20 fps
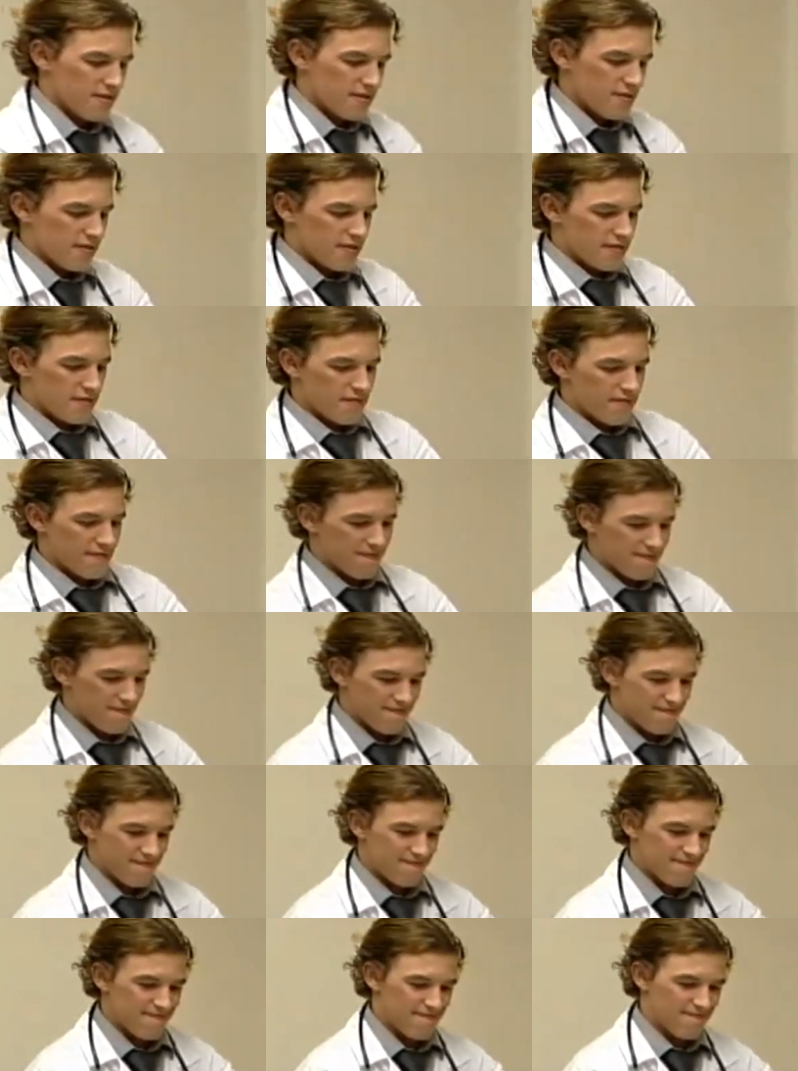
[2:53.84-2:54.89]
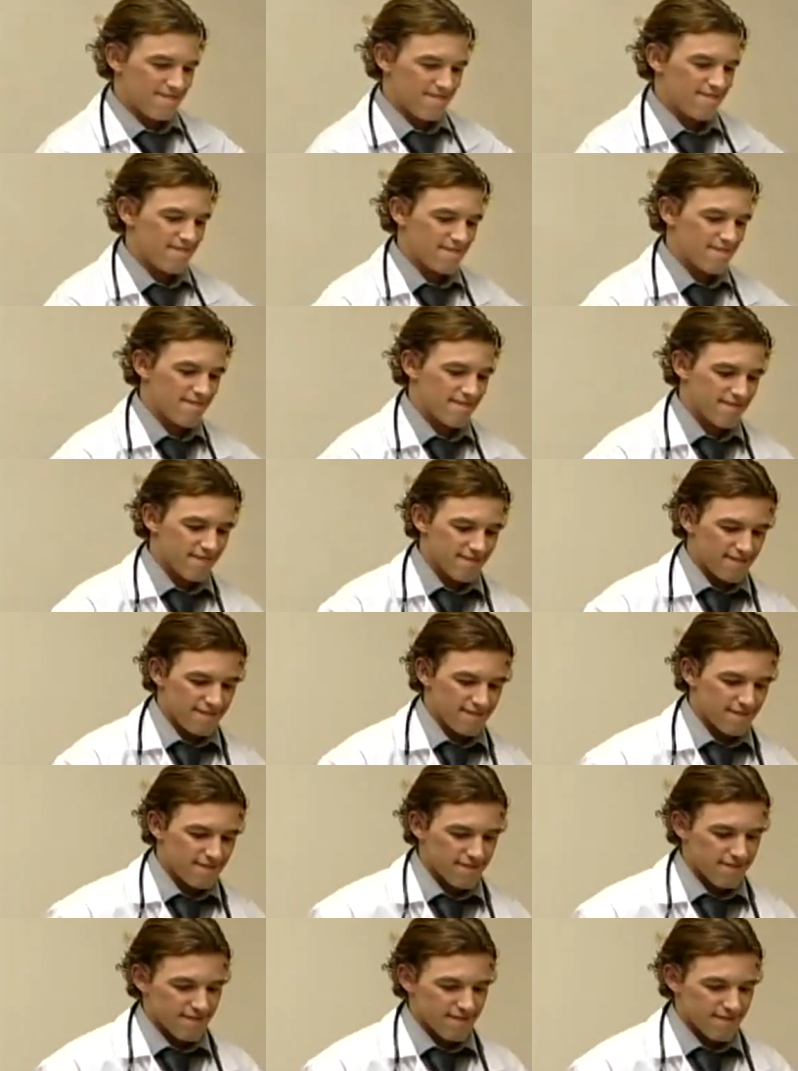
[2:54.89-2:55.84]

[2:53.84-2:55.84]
(no one is talking)